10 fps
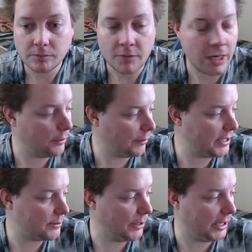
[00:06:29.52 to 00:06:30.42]
And the
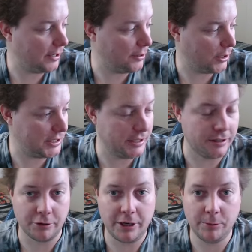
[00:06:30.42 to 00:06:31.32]
reason we need a
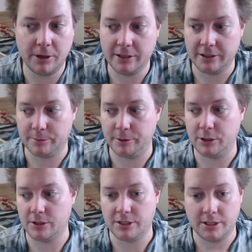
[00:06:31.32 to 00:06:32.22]
90-degree one is
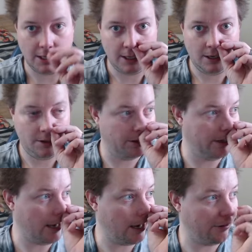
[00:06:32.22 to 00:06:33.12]
because the
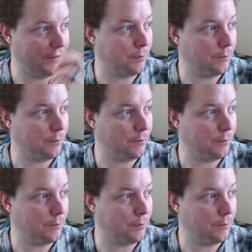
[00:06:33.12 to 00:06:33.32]
RF